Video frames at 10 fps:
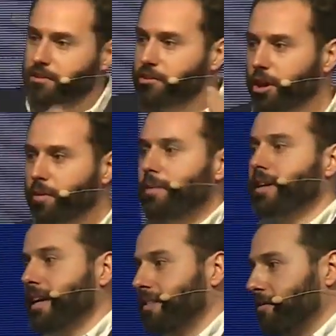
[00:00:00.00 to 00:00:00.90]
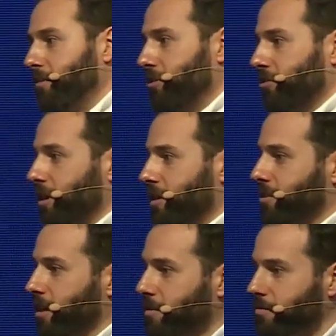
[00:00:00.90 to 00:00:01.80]
no way we can get that feature done in
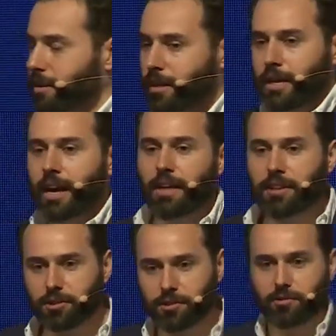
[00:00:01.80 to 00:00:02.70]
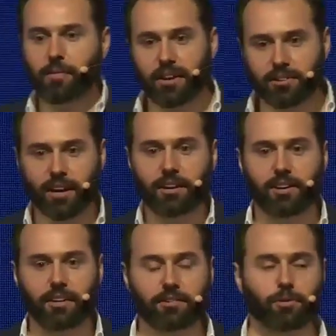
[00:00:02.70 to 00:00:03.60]
time. And they just smash heads.
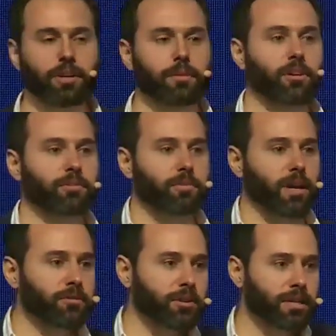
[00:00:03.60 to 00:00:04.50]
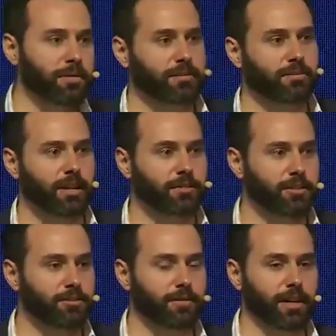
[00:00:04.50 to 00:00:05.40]
And until one of them goes, But I'm talking about five
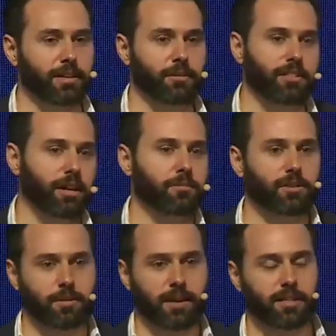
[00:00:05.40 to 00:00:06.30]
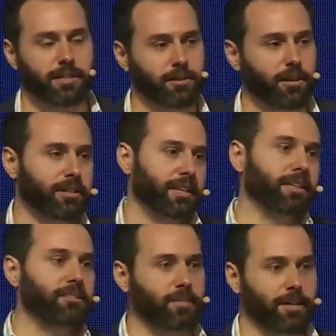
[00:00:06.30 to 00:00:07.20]
years from now. And the other one says, Oh, I'm talking about a year. Oh, yeah,
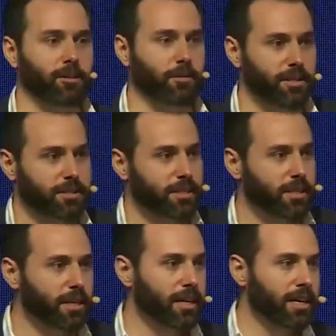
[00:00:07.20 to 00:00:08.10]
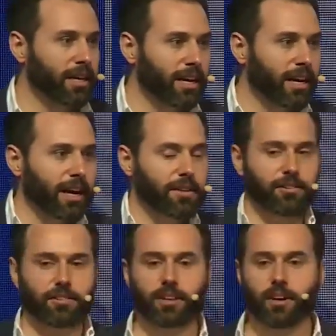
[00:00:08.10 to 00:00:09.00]
that's fine. No worries. And they're just,